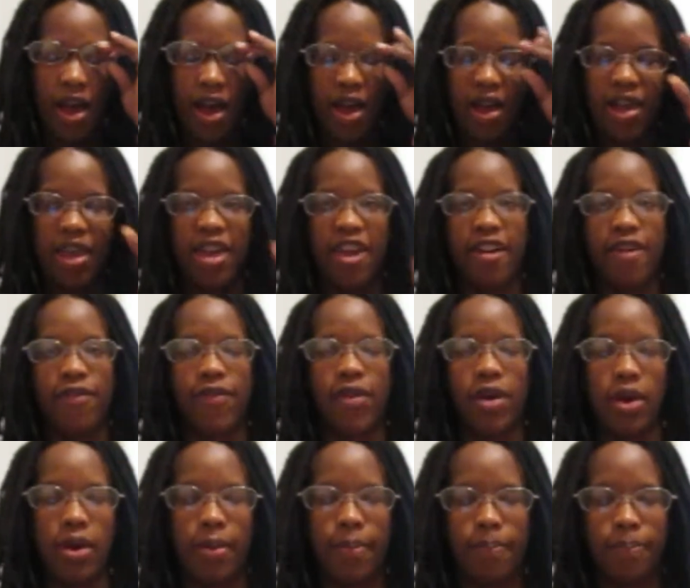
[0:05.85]
I have
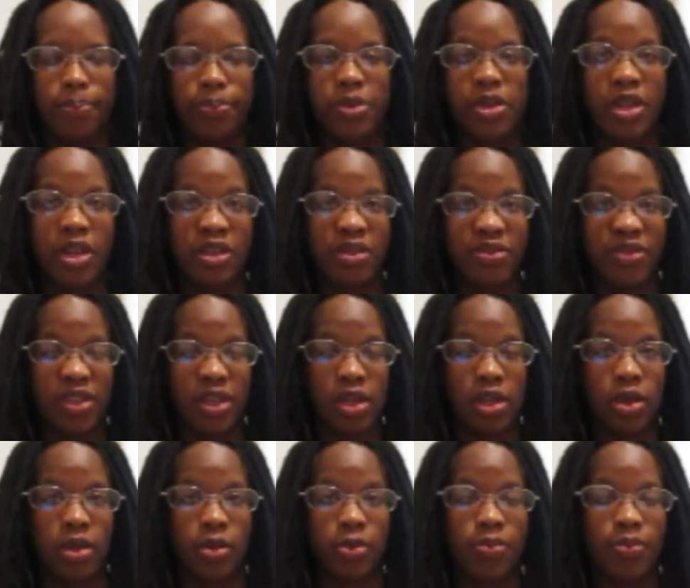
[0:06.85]
done a
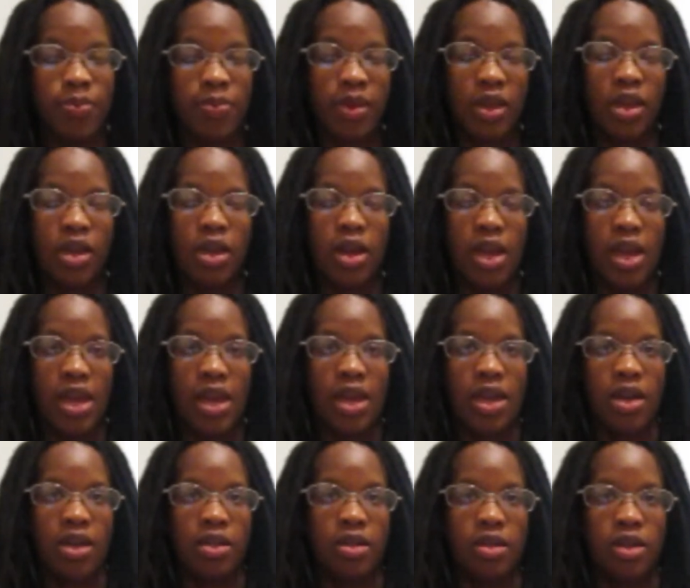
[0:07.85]
video,
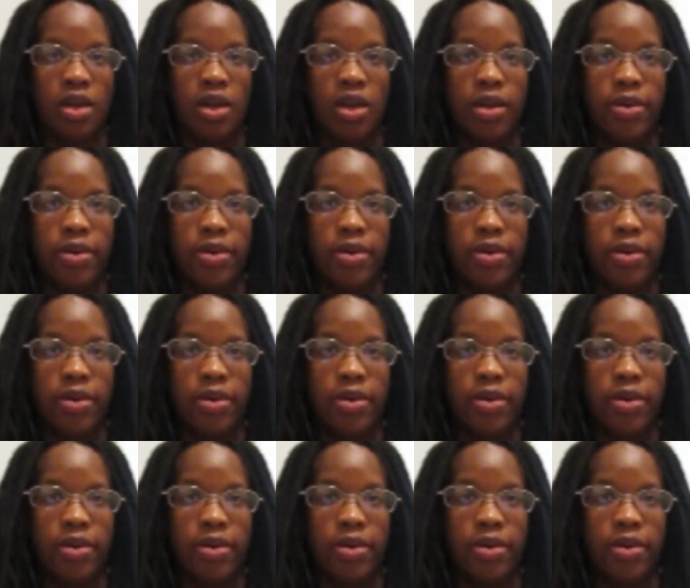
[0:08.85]
and